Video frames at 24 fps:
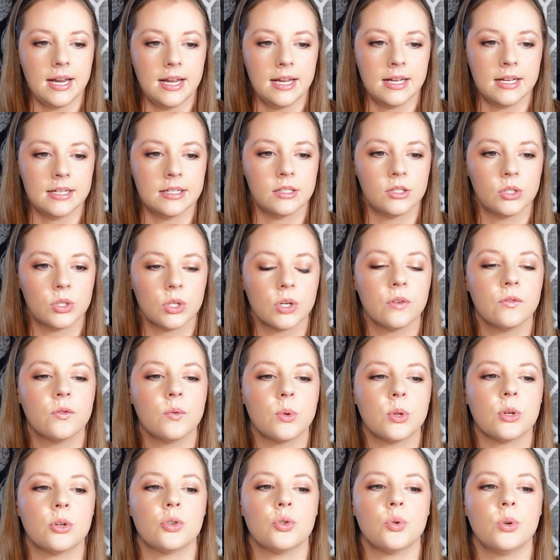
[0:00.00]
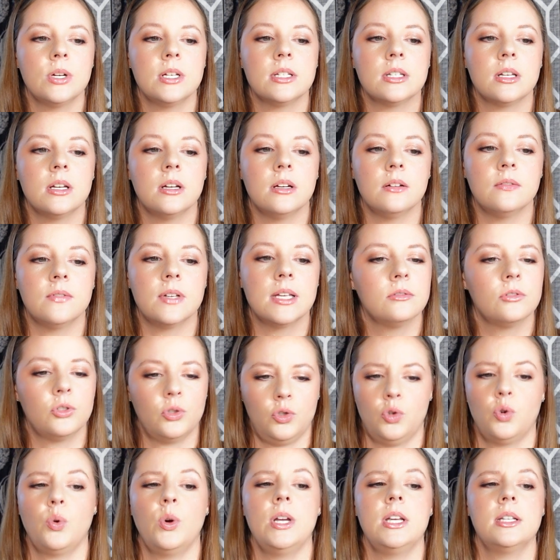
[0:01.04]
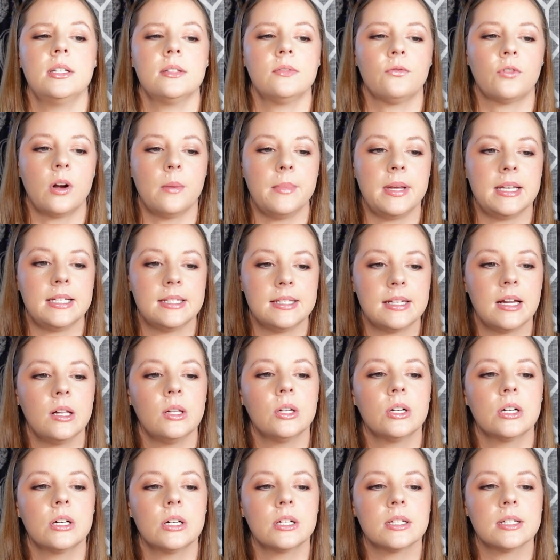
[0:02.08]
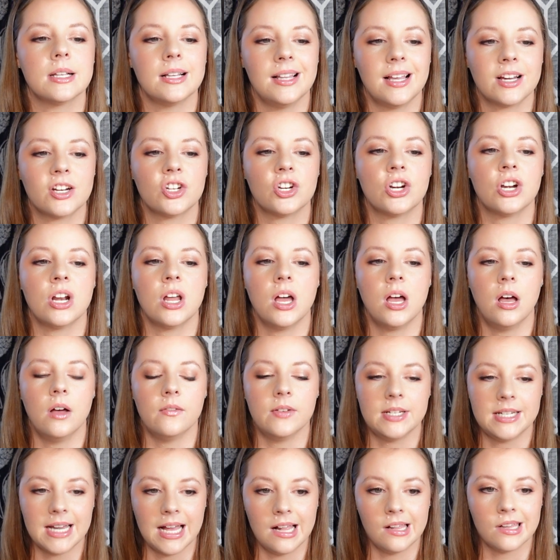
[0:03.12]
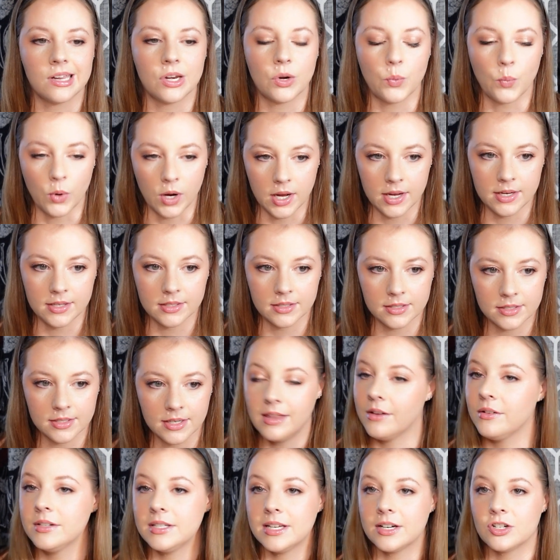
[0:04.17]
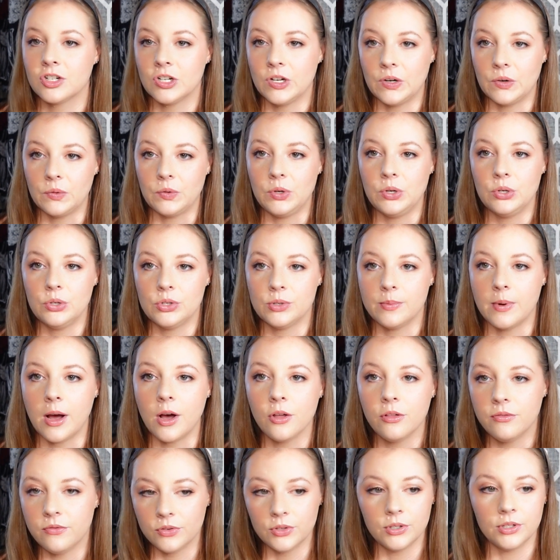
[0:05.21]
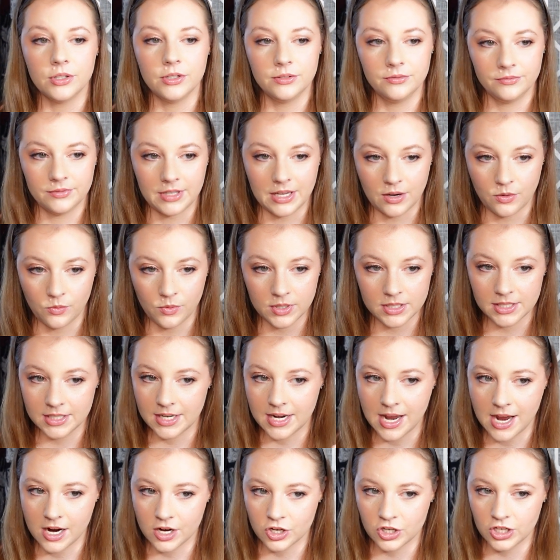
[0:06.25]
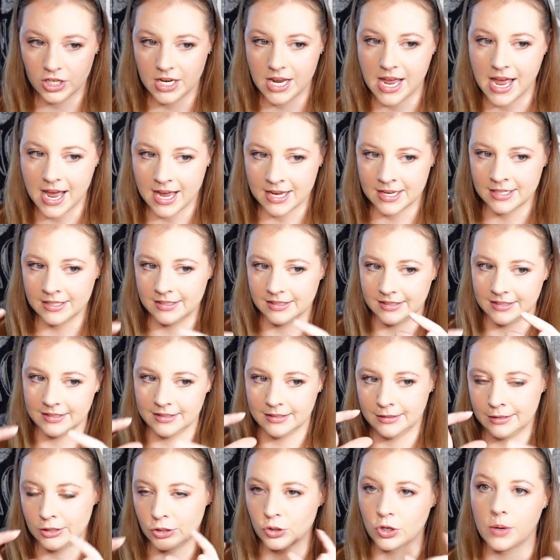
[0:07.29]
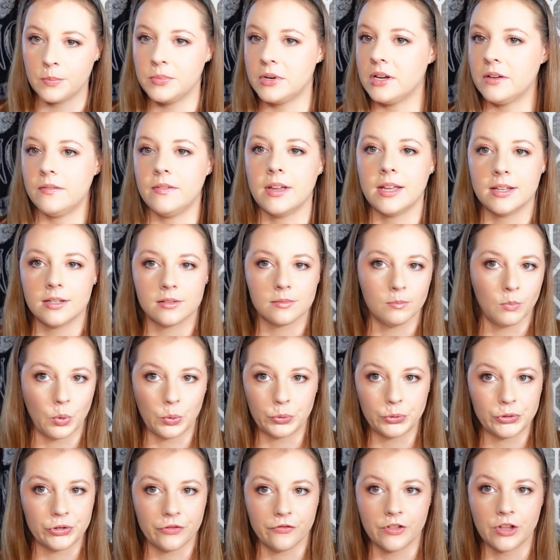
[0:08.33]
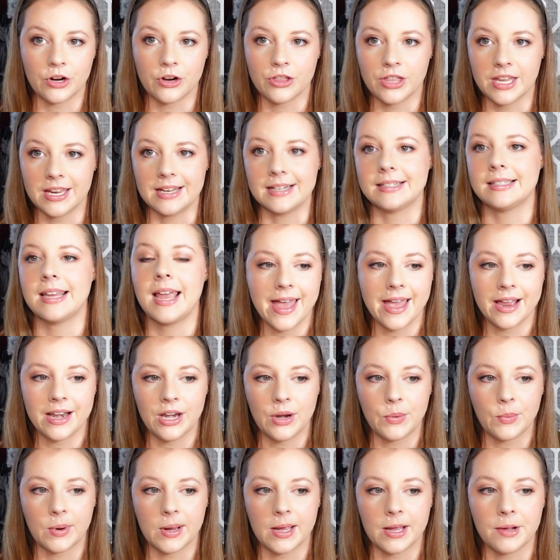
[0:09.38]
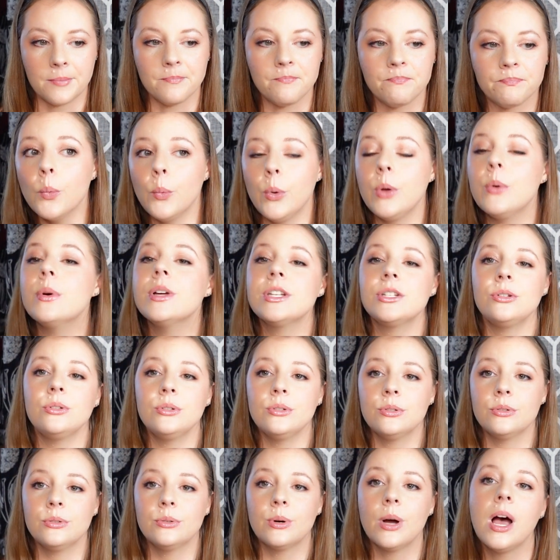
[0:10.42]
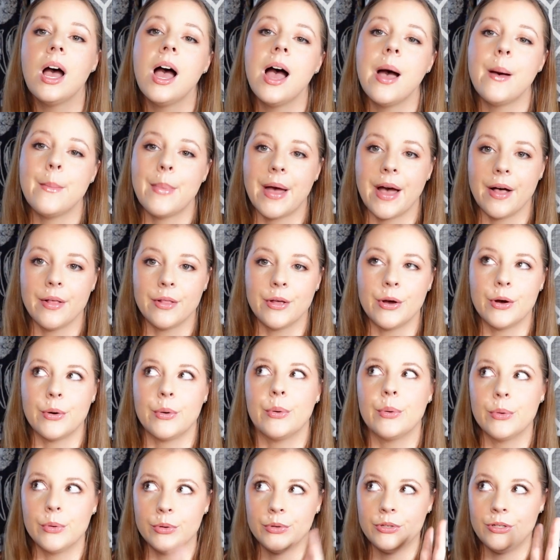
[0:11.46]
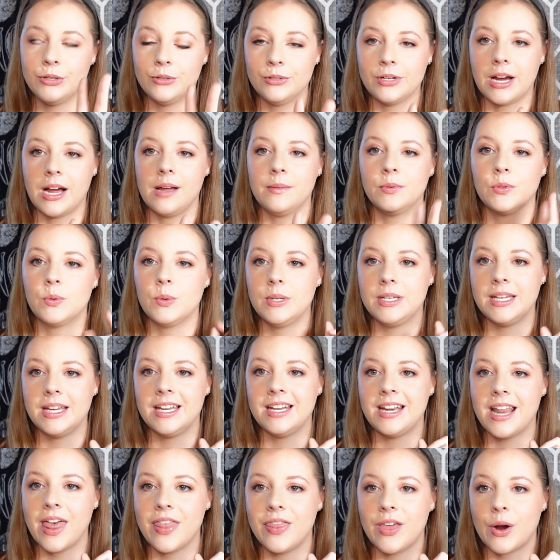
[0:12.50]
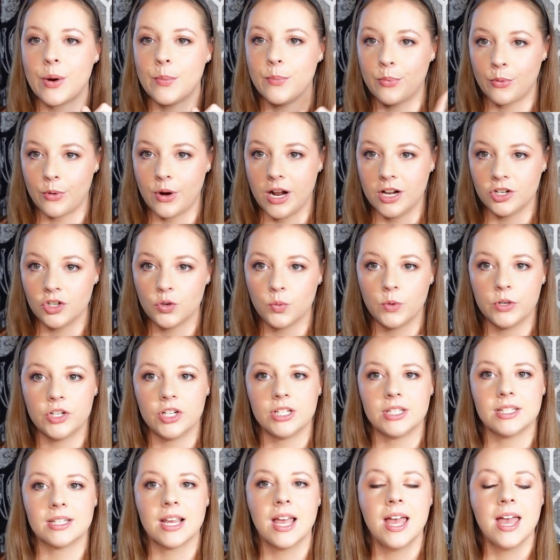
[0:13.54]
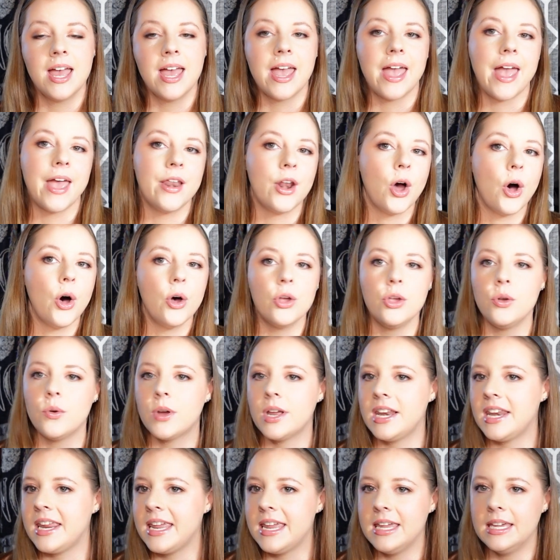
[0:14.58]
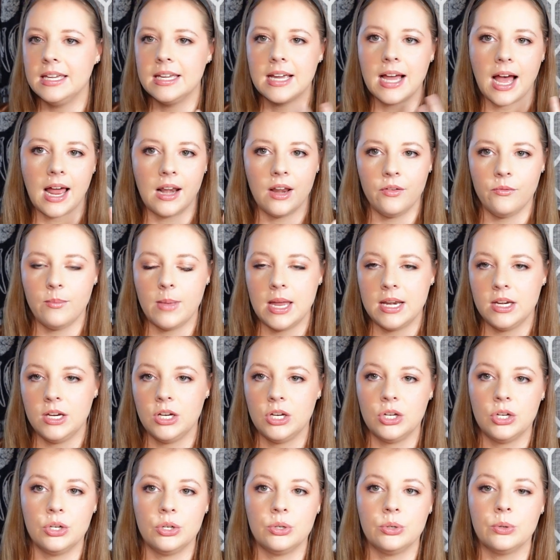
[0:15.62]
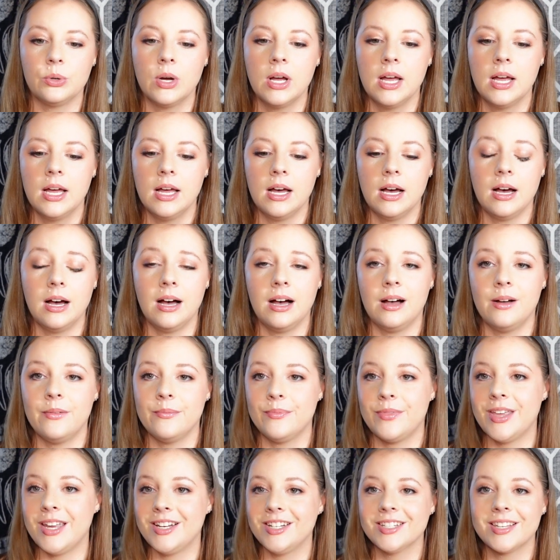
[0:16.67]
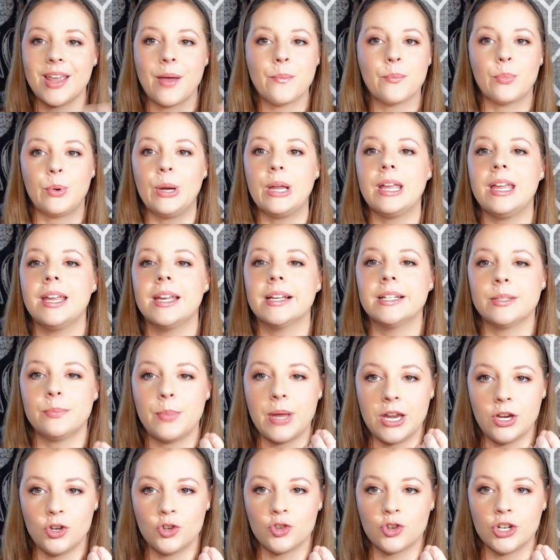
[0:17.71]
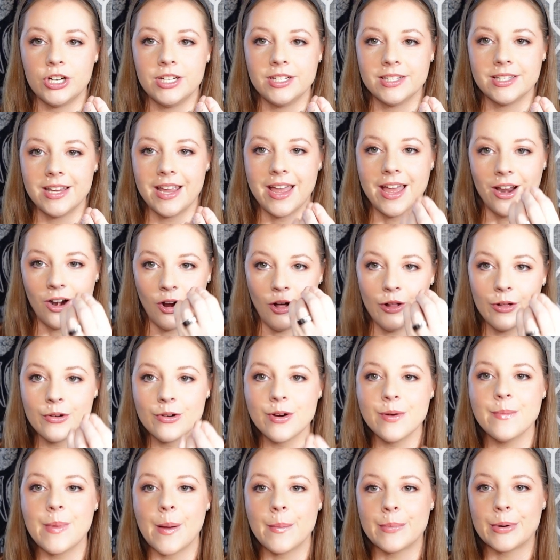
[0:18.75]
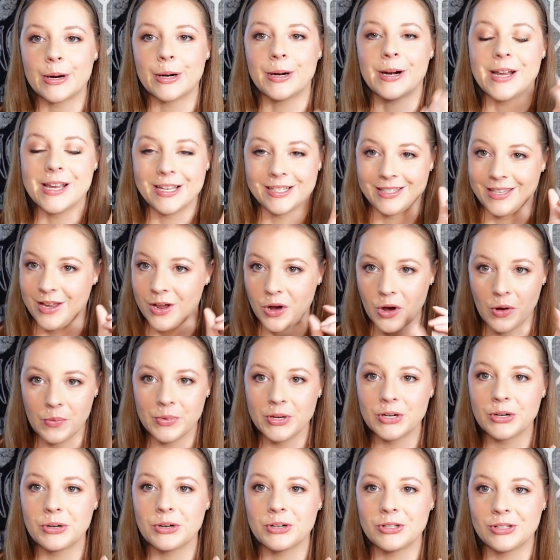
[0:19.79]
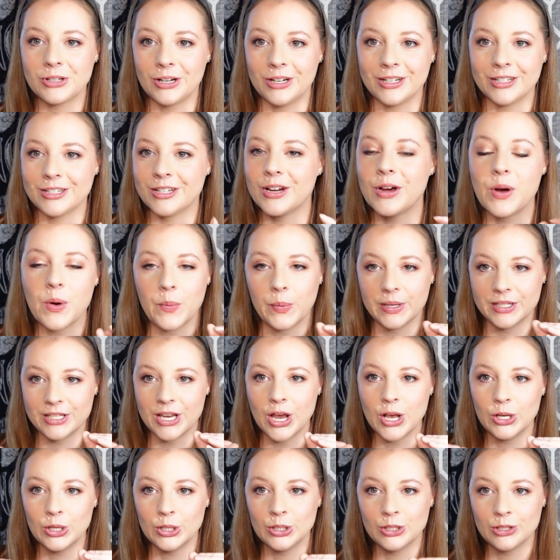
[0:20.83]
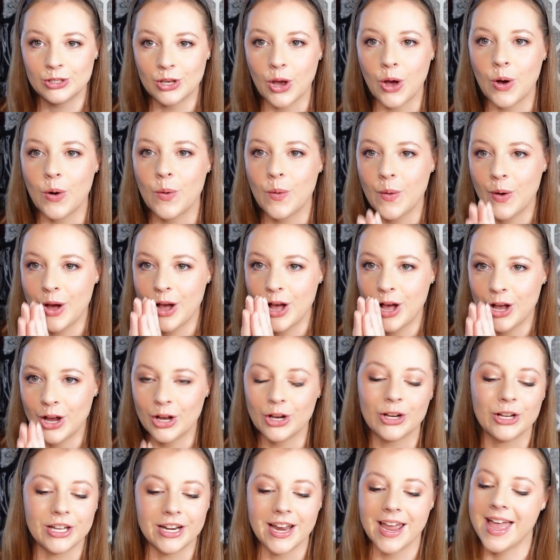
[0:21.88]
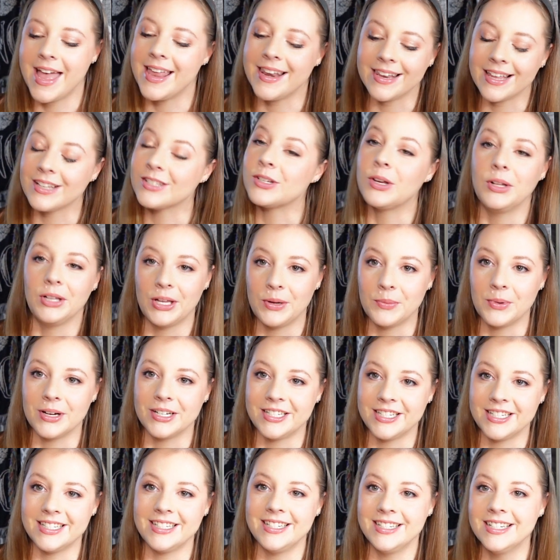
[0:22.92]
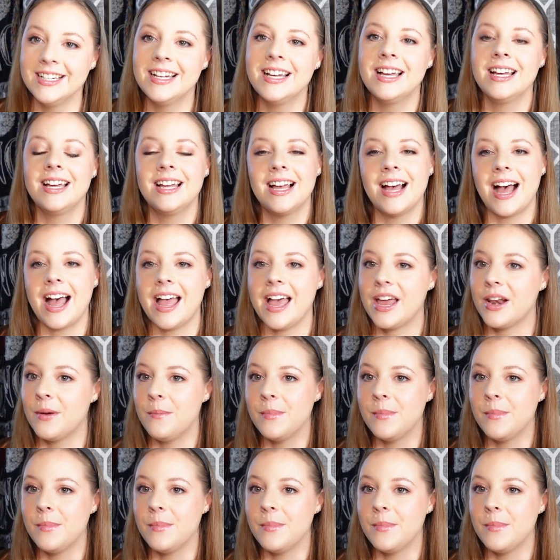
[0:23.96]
and served with your choice from a stellar selection of Italian wines. That was actually a huge mouthful. That wasn't actually as descriptive as most of their things. Anyway, we went to Palo 2 times. We did their brunch, which is an all-you-can-eat kind of menu. They just kept bringing us pastries, and all I remember is the almond croissant was so good, and that's all I wanted. I had a